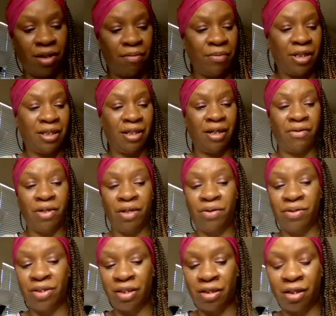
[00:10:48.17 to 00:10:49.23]
The
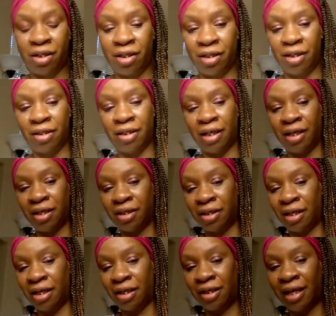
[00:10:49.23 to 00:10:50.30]
materials is good.
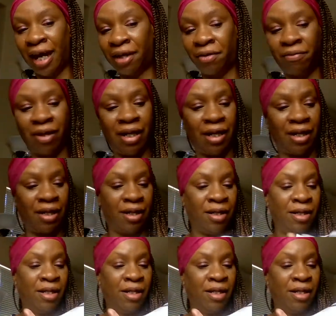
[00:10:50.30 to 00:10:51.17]
The lettering.